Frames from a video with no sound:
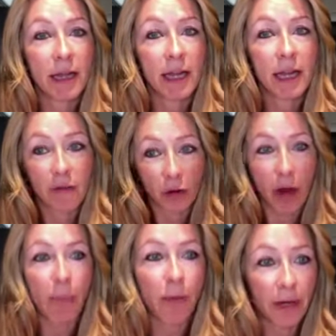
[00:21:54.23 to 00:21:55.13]
if you're
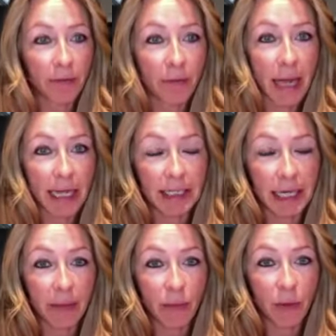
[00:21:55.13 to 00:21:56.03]
operating from that
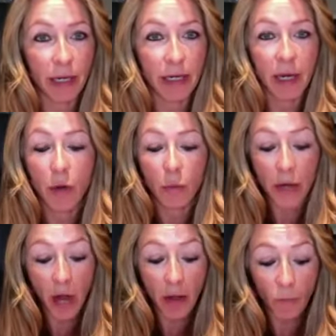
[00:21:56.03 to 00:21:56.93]
standpoint? We,
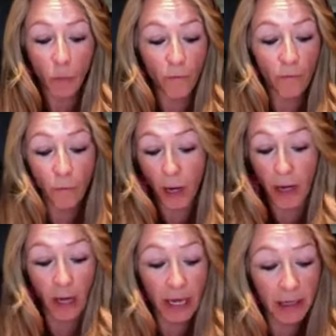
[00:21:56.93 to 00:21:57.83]
and
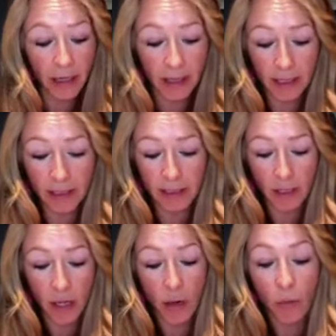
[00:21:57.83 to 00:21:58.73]
I'll end on this.
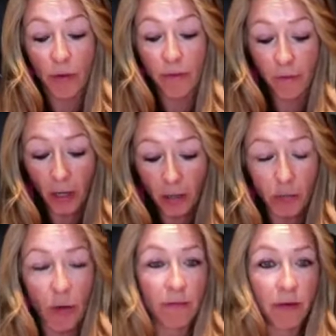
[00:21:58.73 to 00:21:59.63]
We far too
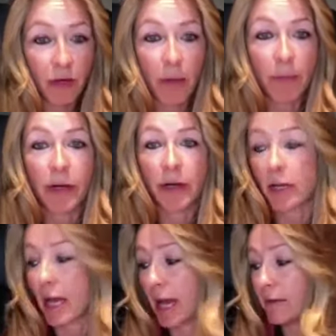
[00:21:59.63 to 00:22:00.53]
often operate
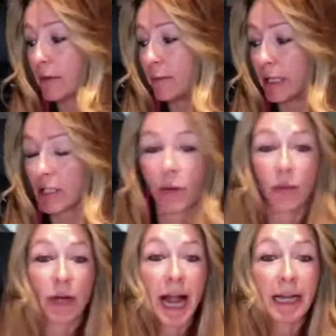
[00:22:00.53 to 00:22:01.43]
our lives based
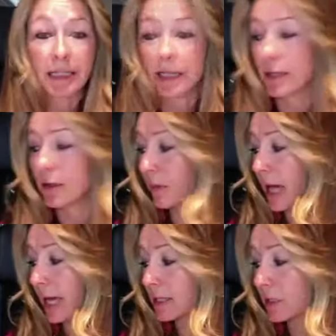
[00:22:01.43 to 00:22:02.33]
on reacting,
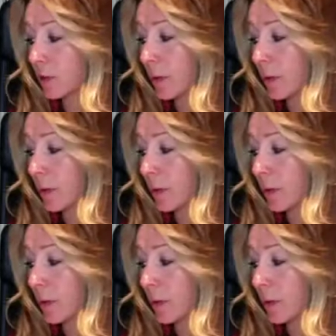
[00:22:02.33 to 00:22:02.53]
reacting to our